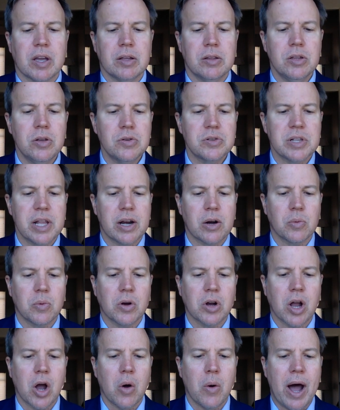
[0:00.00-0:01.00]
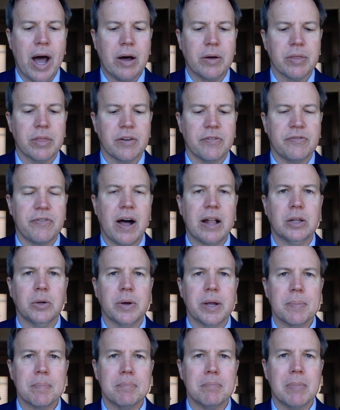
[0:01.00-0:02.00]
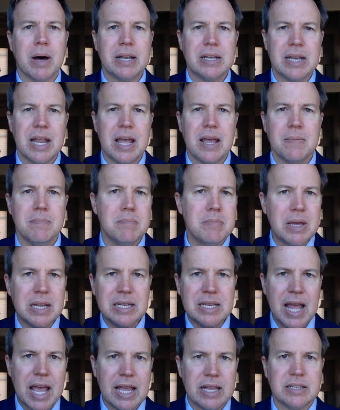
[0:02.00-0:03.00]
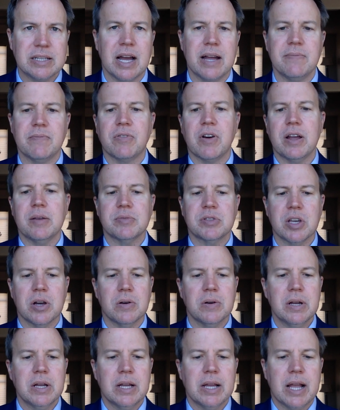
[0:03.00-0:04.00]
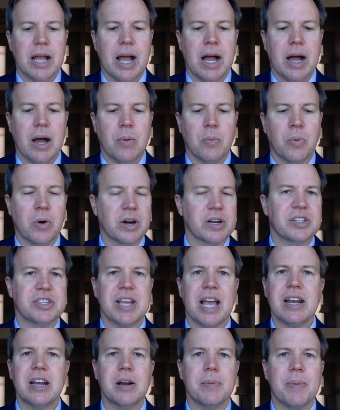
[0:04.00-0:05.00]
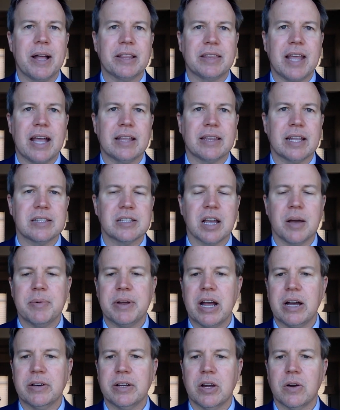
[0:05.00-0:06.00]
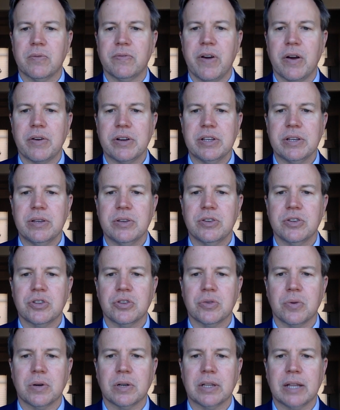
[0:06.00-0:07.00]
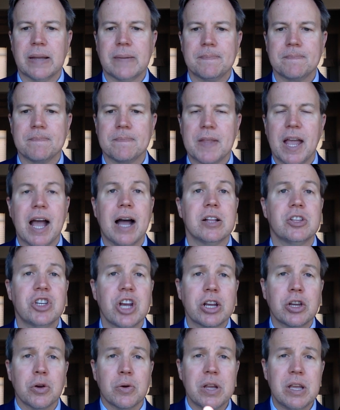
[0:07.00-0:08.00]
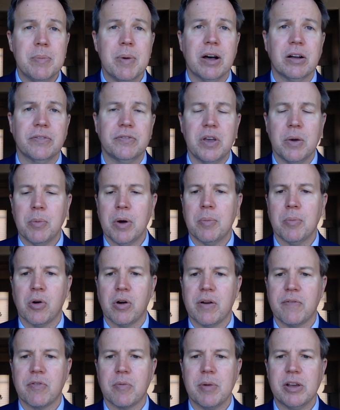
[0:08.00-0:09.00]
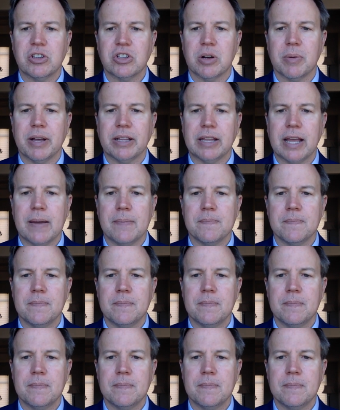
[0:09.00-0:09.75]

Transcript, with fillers: newsletter will go out the following Monday midday timeframe. So uh, we're excited about that. That's coming out here very shortly. Uh, check your email if you want more information about that.